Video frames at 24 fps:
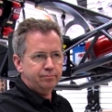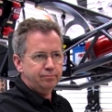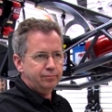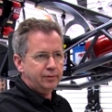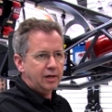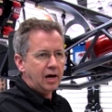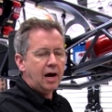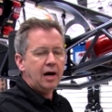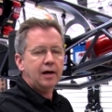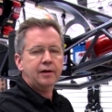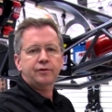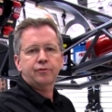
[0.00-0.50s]

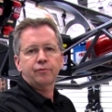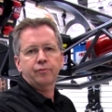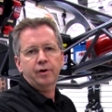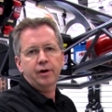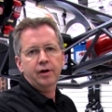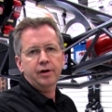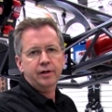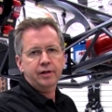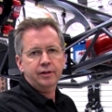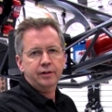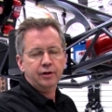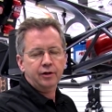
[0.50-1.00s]
cock the rear
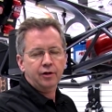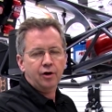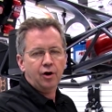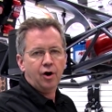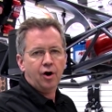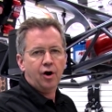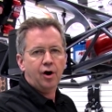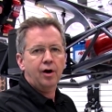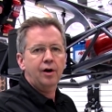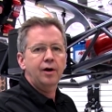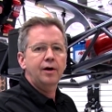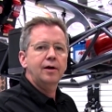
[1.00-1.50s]
end in the
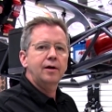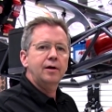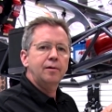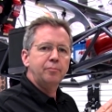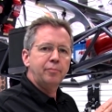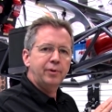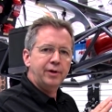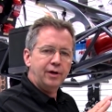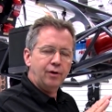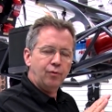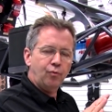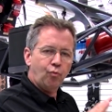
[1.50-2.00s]
car
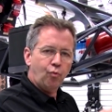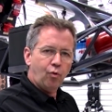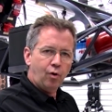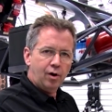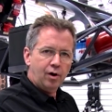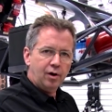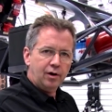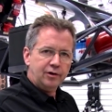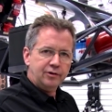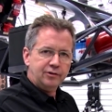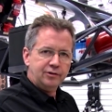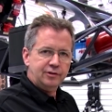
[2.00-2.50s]
but it
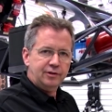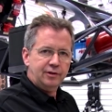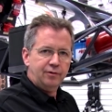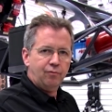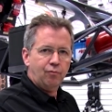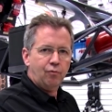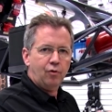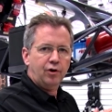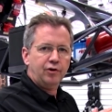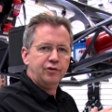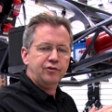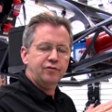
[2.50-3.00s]
works. It
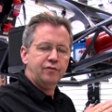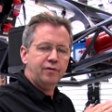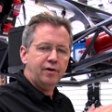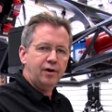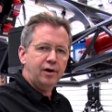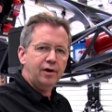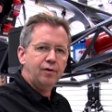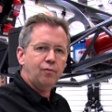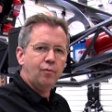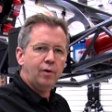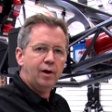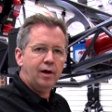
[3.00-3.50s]
works
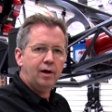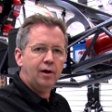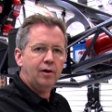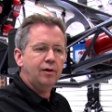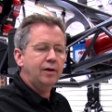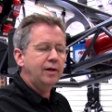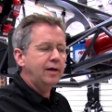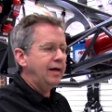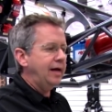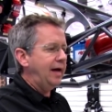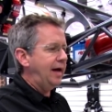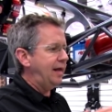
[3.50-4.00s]
very
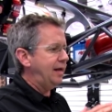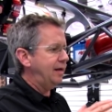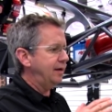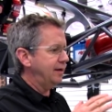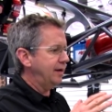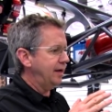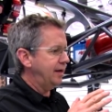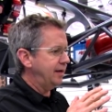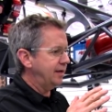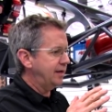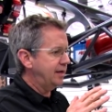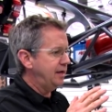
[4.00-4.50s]
well, and it,
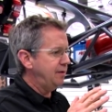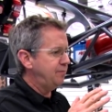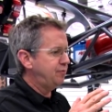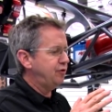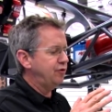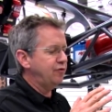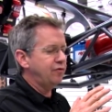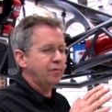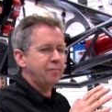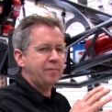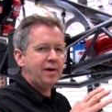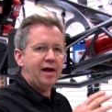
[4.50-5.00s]
and it keeps
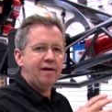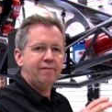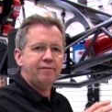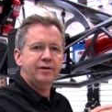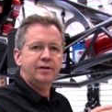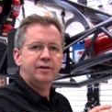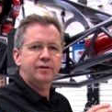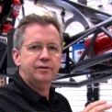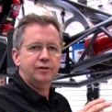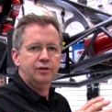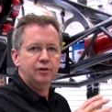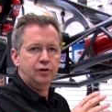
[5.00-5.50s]
you from
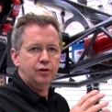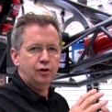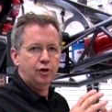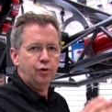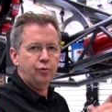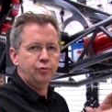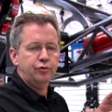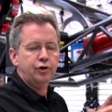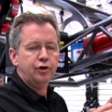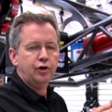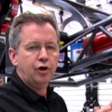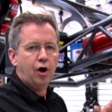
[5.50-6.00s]
having to
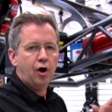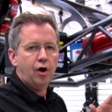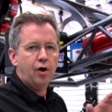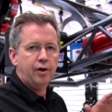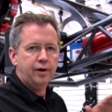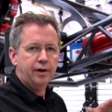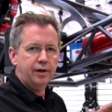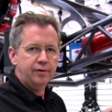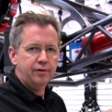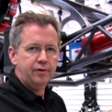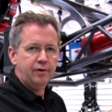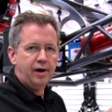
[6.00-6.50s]
load the car
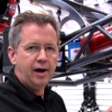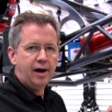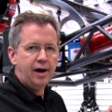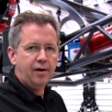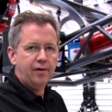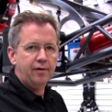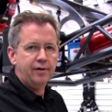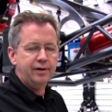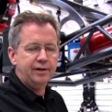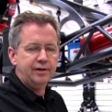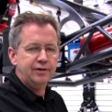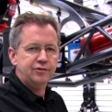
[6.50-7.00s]
in other
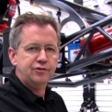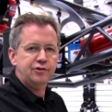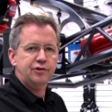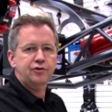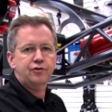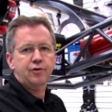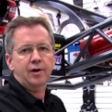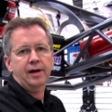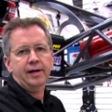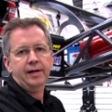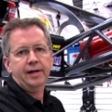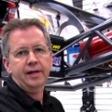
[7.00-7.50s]
areas to
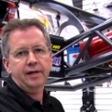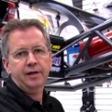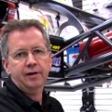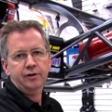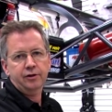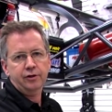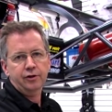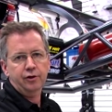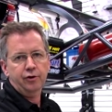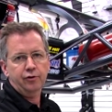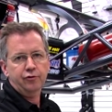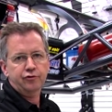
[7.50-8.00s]
try to get it
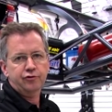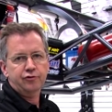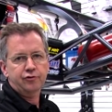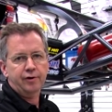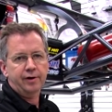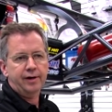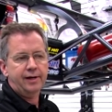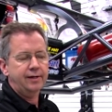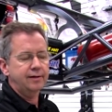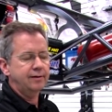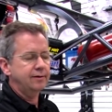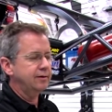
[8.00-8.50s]
to go
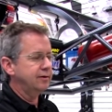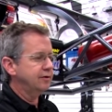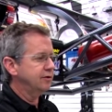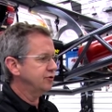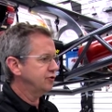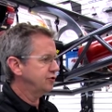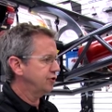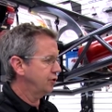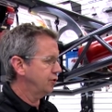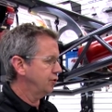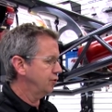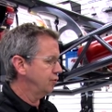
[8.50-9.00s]
straight.
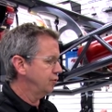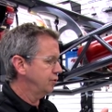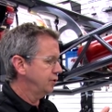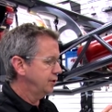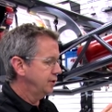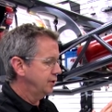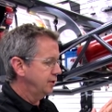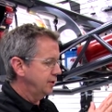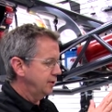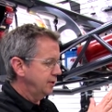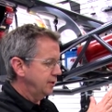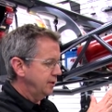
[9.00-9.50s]
So
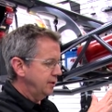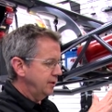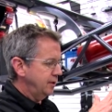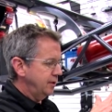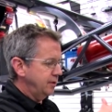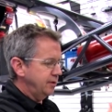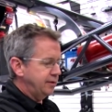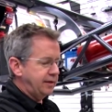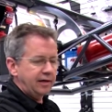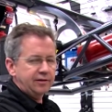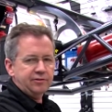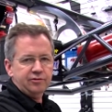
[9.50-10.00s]

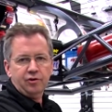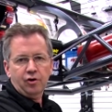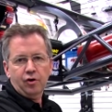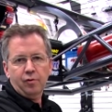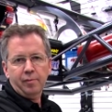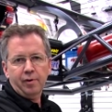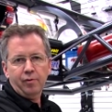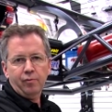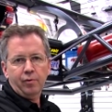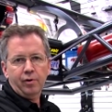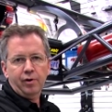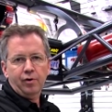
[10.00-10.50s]
that's all
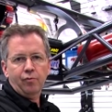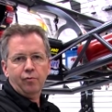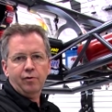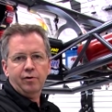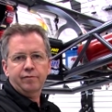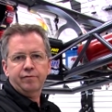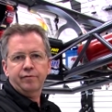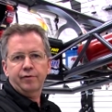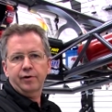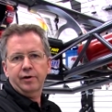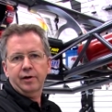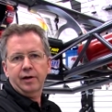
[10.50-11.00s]
my
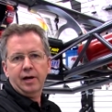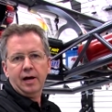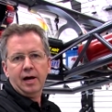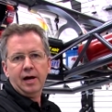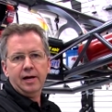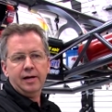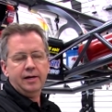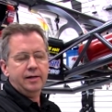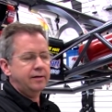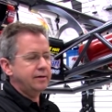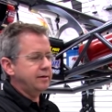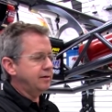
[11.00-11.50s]
101 for
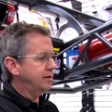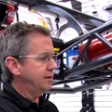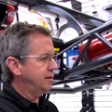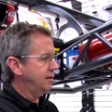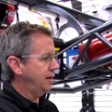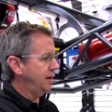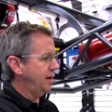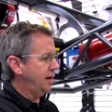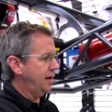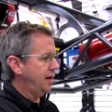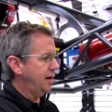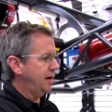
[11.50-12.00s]
tonight,
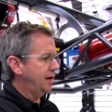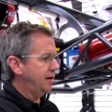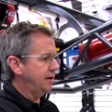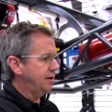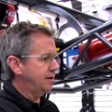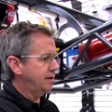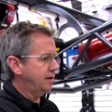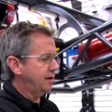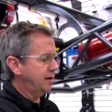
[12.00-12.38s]
and